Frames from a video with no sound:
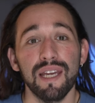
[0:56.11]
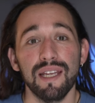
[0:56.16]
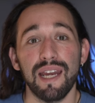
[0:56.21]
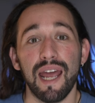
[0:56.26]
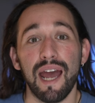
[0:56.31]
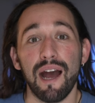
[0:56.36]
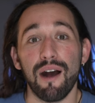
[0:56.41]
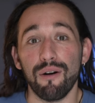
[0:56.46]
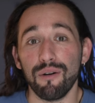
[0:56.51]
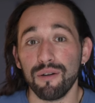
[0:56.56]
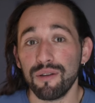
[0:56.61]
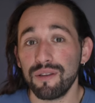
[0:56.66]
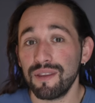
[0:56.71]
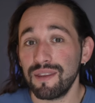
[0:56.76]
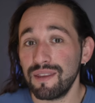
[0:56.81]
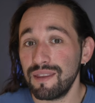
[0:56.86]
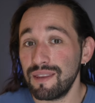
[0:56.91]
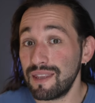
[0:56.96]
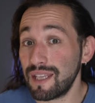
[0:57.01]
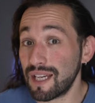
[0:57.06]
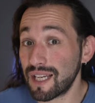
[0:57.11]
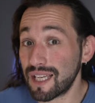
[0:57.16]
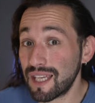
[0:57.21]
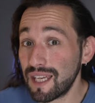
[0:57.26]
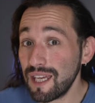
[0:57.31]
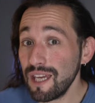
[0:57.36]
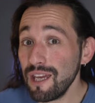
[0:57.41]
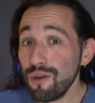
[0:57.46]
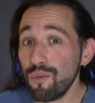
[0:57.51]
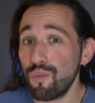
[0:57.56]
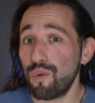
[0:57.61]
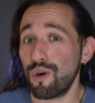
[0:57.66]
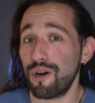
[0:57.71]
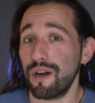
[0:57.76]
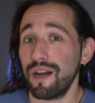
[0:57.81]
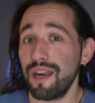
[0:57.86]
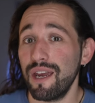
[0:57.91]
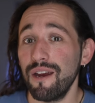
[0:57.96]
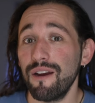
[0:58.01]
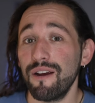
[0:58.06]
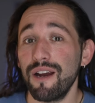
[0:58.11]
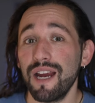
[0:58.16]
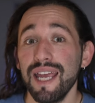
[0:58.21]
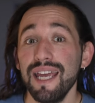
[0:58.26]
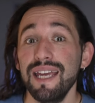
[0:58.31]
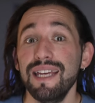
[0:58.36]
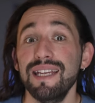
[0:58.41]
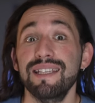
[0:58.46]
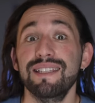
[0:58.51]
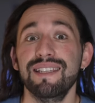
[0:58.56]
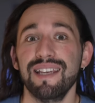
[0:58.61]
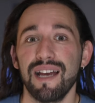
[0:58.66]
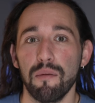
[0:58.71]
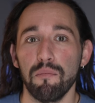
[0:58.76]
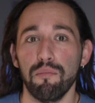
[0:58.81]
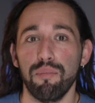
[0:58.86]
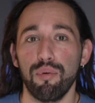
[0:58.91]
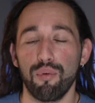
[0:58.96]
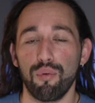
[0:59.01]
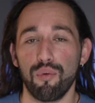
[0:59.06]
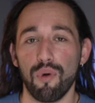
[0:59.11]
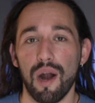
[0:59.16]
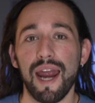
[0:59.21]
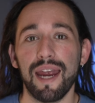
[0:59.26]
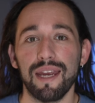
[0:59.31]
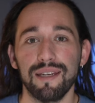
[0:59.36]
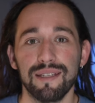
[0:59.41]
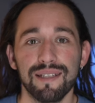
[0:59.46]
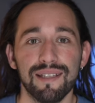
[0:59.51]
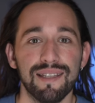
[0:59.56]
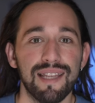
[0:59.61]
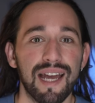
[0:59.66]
Now, the key word here is bright.